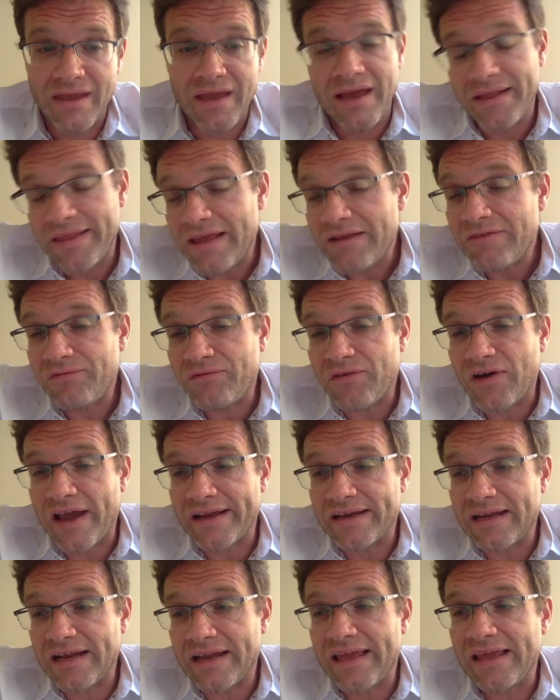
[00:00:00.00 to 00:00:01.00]
And then
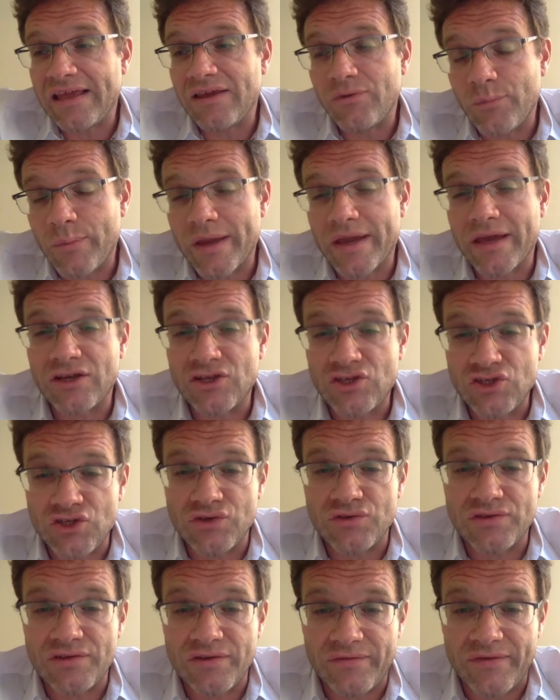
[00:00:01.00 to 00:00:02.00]
finally, we're going to
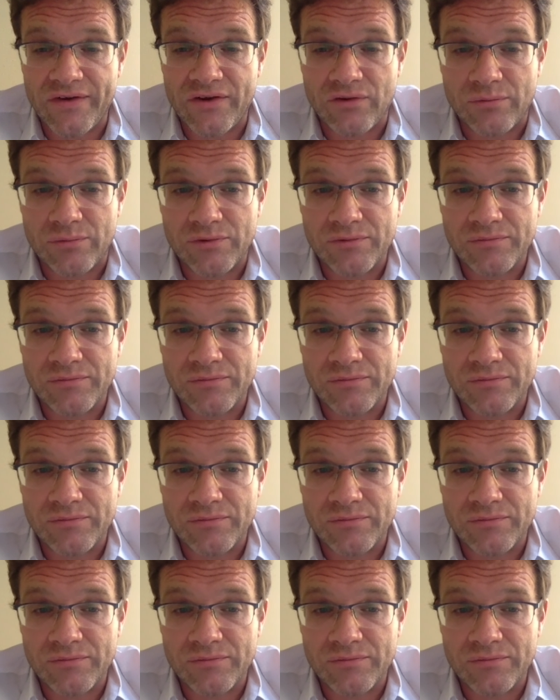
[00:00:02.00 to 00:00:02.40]
choose the film.